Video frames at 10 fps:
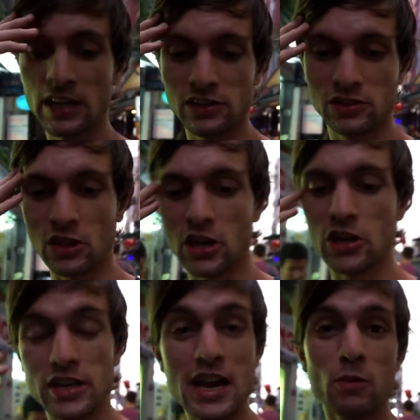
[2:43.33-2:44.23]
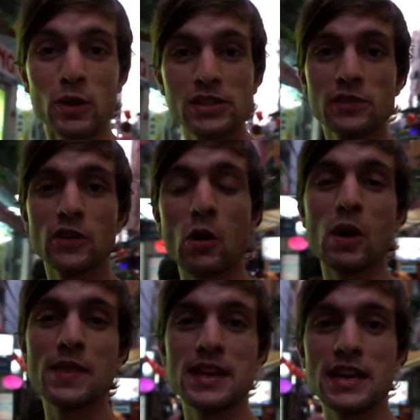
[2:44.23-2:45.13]
So yeah, once you've got
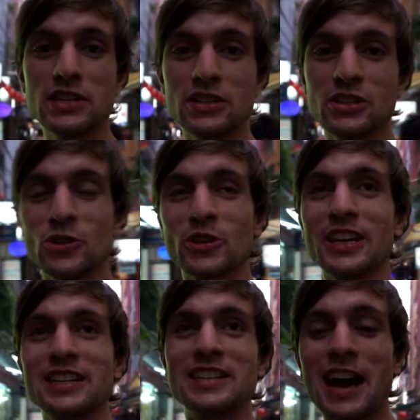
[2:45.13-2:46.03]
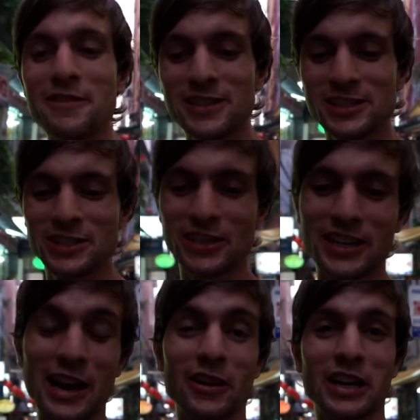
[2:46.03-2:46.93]
one, then you can dive into
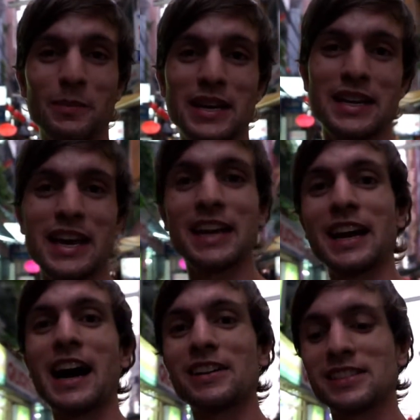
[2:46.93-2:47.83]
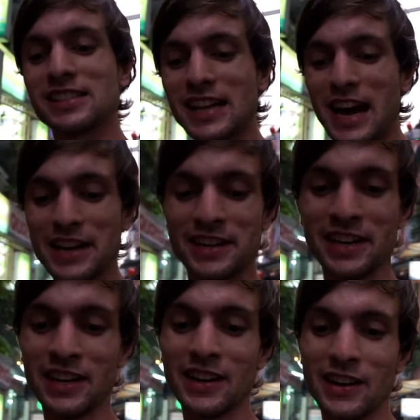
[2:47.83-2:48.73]
it. I recommend heading outside
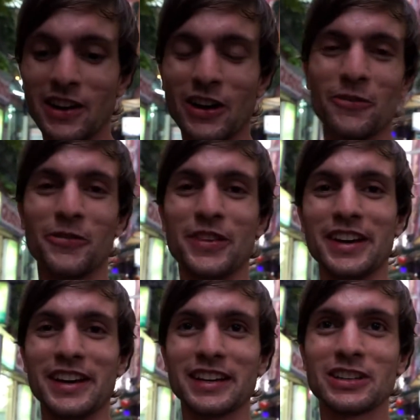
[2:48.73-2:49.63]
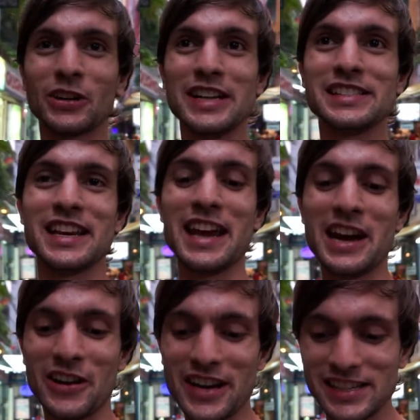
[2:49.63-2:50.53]
of the crazy
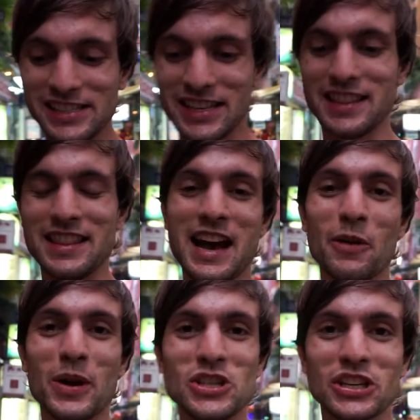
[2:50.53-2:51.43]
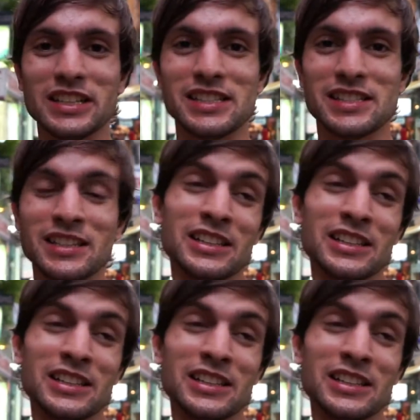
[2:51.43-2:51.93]
areas, and that way you can